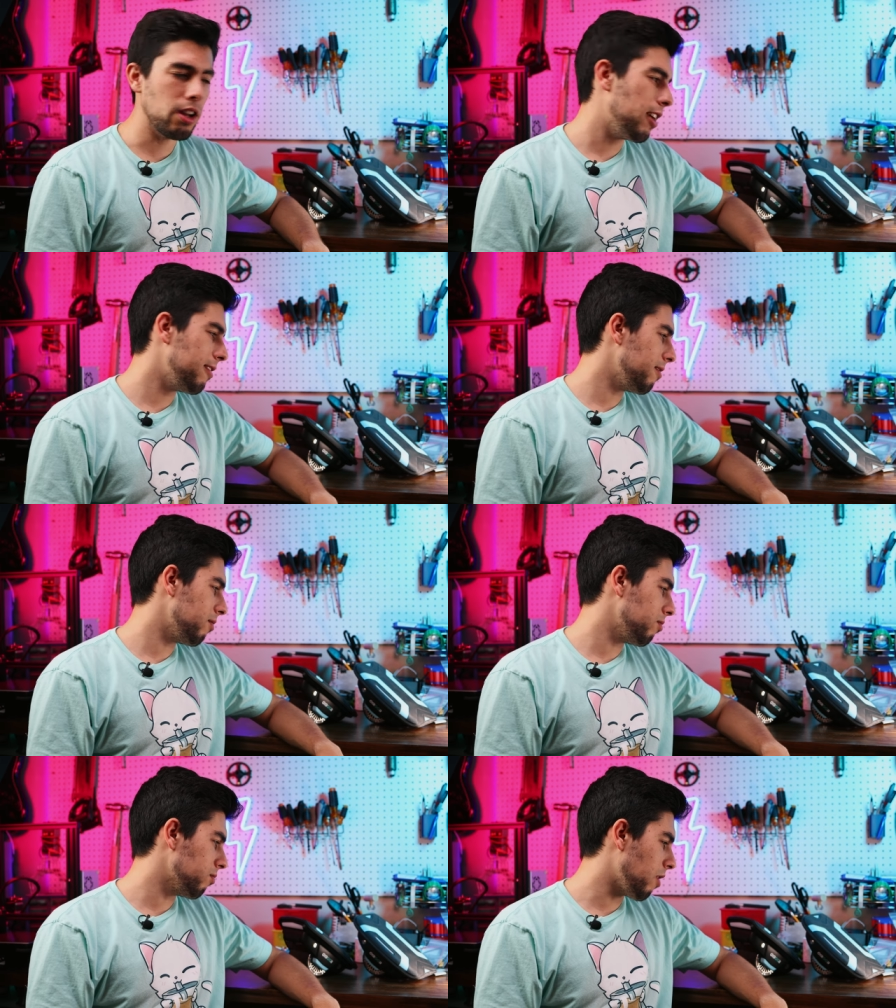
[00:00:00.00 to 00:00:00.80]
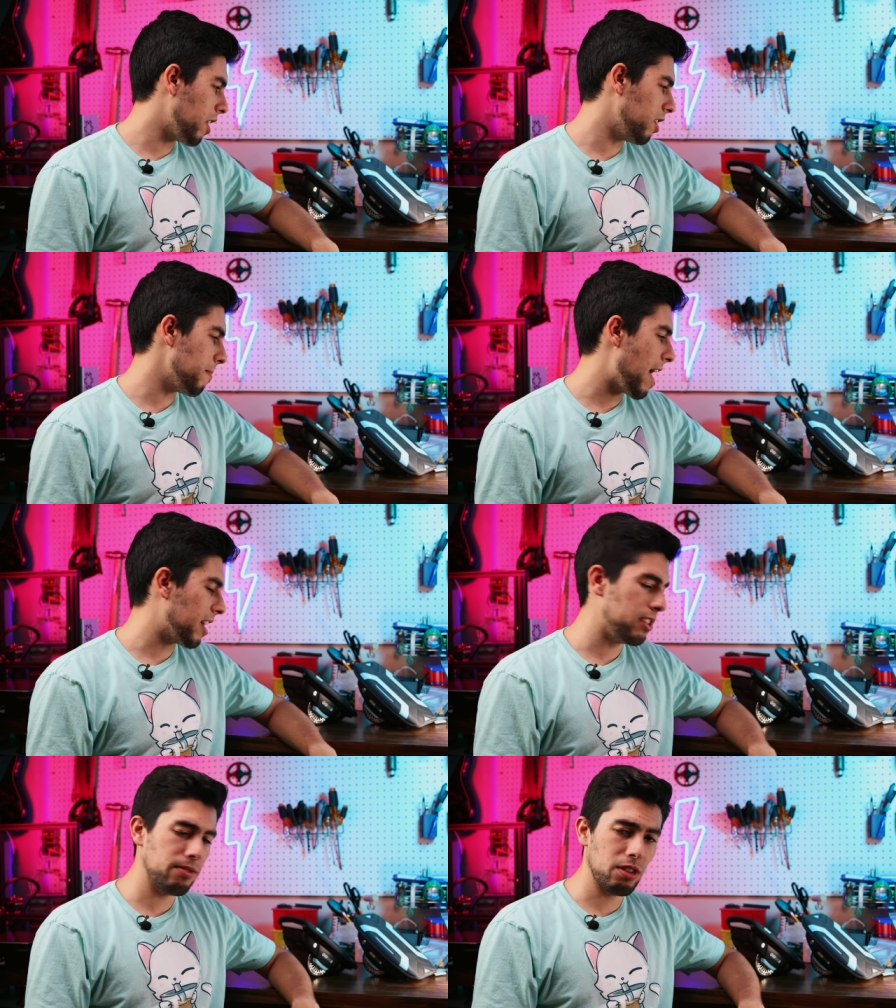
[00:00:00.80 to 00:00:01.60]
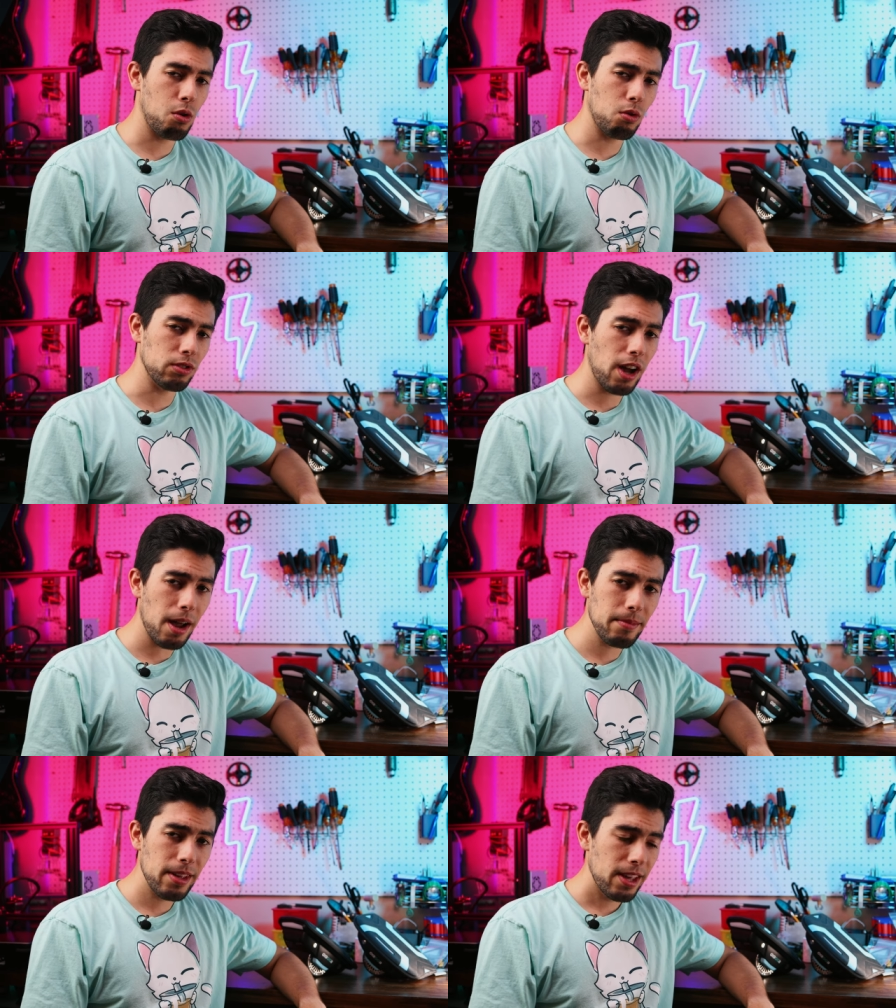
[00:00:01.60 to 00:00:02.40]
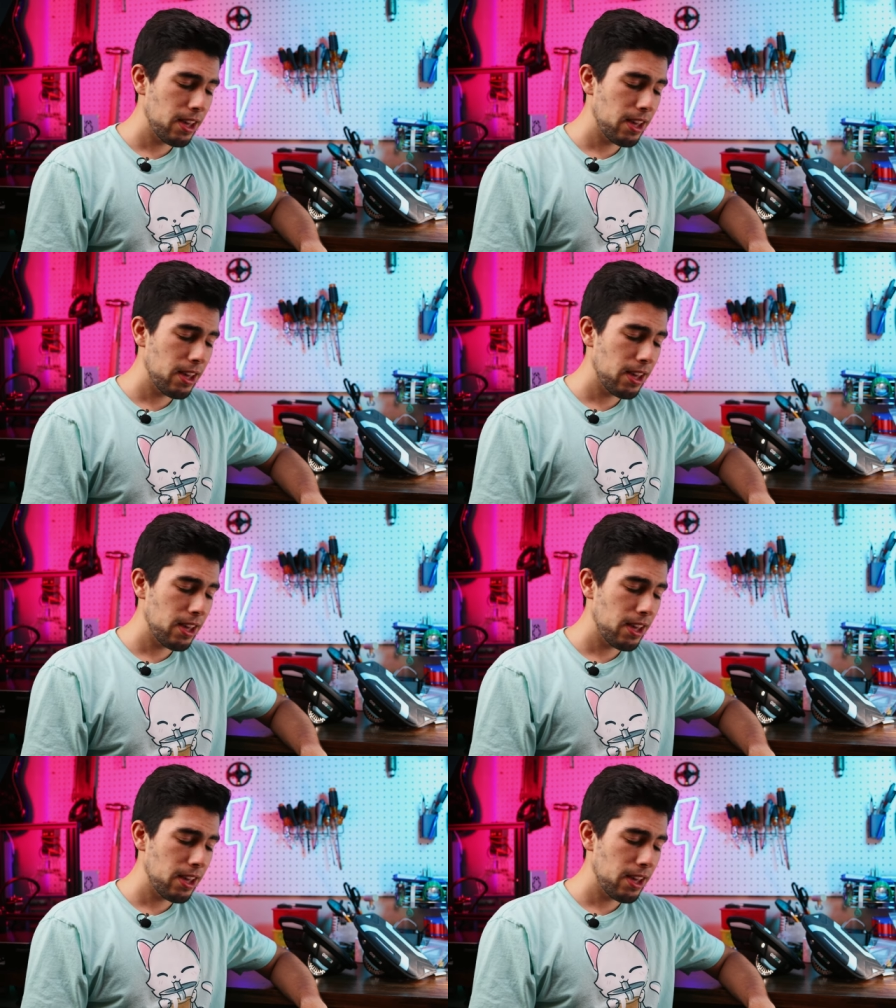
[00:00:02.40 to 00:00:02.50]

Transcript: not riding them actively the whole time.